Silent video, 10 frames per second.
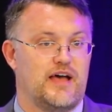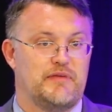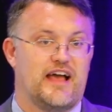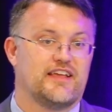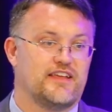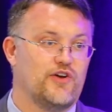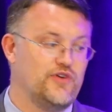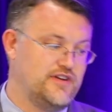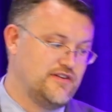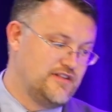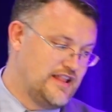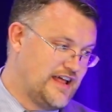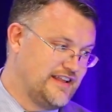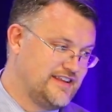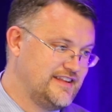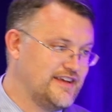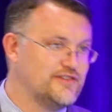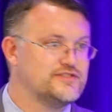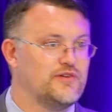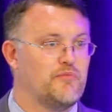I mean, I could go into a lot of
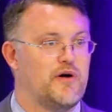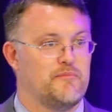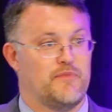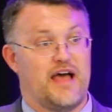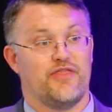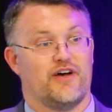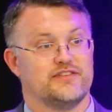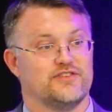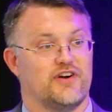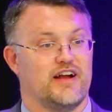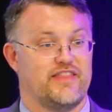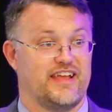details on what my thoughts are.